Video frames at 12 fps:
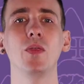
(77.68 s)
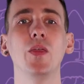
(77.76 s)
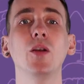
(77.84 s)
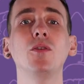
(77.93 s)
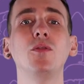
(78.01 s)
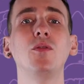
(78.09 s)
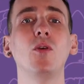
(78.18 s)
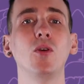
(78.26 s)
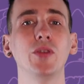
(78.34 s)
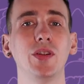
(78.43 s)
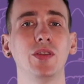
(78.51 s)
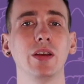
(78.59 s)
There are
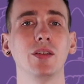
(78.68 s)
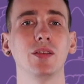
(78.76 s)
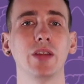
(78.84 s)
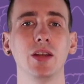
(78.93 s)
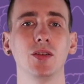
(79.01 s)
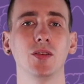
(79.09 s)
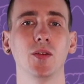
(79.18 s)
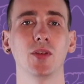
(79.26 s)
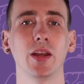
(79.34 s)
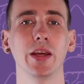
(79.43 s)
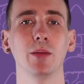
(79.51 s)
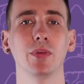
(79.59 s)
four distinct stages of
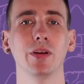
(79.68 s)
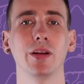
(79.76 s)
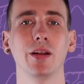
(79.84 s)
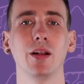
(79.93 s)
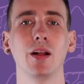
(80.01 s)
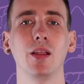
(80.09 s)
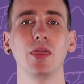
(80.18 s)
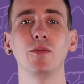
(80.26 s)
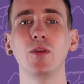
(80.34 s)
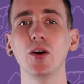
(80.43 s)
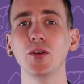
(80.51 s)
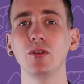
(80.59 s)
sleep. The
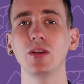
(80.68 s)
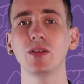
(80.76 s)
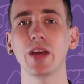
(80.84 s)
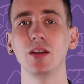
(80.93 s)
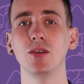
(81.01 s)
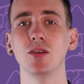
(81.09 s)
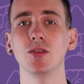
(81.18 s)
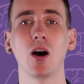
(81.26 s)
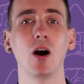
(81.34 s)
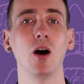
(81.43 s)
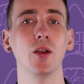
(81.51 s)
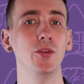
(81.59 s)
first three stages
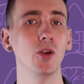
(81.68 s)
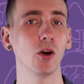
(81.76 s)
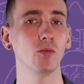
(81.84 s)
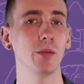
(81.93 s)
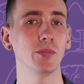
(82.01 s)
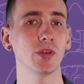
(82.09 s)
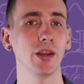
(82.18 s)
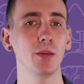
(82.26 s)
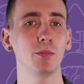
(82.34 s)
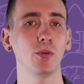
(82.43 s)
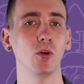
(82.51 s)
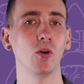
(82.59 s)
are non-REM
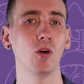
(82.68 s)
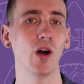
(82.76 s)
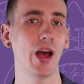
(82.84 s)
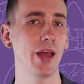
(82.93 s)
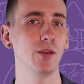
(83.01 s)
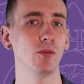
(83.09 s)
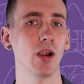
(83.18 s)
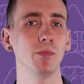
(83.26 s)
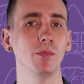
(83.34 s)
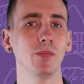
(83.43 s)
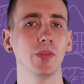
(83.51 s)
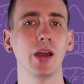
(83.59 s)
sleep, or
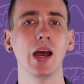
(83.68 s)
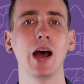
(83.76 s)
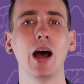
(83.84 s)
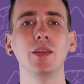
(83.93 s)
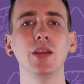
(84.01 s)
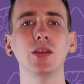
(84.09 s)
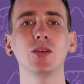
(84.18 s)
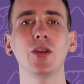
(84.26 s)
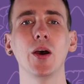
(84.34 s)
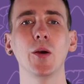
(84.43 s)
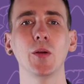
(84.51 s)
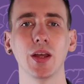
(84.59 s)
NREM, and these are
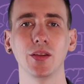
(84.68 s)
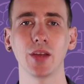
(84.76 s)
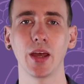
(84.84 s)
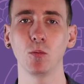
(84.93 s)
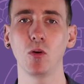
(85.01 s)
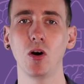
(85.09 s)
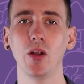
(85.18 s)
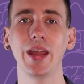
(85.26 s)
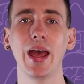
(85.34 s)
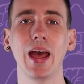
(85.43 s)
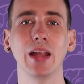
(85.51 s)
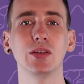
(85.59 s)
known as
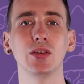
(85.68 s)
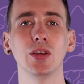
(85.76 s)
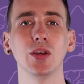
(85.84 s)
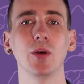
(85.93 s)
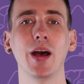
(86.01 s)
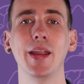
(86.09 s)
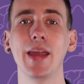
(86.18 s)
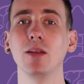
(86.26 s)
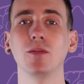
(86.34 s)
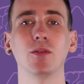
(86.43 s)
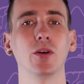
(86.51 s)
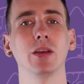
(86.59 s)
N1, N2, and
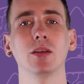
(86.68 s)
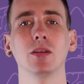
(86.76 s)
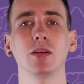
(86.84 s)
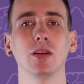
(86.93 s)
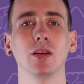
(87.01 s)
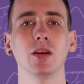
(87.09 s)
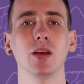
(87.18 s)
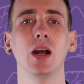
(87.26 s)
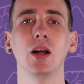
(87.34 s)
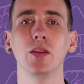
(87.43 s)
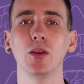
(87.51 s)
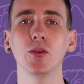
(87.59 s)
N3.
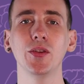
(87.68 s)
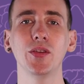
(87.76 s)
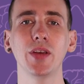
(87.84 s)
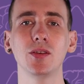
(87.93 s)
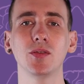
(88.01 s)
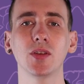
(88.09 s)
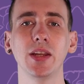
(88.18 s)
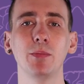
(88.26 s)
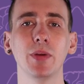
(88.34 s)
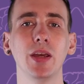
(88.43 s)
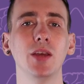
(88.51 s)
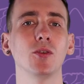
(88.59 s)
The other stage of
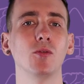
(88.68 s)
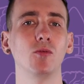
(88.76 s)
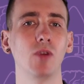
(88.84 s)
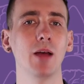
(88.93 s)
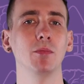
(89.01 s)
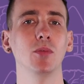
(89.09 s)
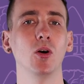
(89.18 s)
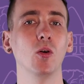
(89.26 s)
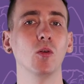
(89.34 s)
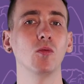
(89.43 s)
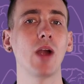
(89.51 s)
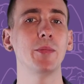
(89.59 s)
sleep is REM,
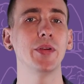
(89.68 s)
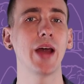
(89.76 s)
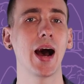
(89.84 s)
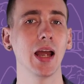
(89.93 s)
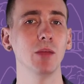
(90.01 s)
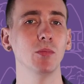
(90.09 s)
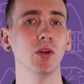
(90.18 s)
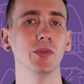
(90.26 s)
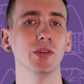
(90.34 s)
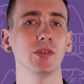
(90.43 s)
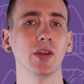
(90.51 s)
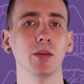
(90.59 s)
or rapid eye
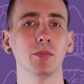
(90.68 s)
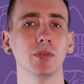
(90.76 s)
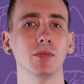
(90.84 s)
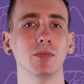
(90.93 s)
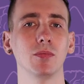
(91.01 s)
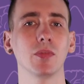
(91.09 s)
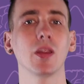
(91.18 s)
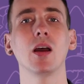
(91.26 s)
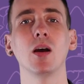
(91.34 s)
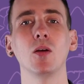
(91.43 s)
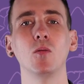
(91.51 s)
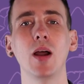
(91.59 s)
movement sleep,
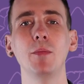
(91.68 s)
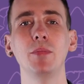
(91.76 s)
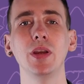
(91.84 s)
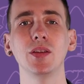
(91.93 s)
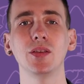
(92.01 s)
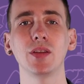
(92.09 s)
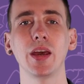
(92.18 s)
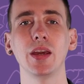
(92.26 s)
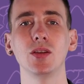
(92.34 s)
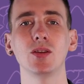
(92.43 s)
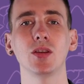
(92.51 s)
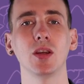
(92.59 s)
REM being the
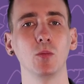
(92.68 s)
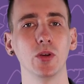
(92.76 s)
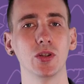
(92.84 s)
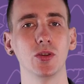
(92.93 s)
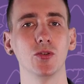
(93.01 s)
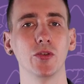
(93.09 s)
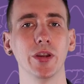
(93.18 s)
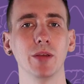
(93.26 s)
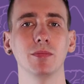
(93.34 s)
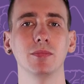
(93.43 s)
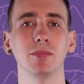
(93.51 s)
stage in which you dream.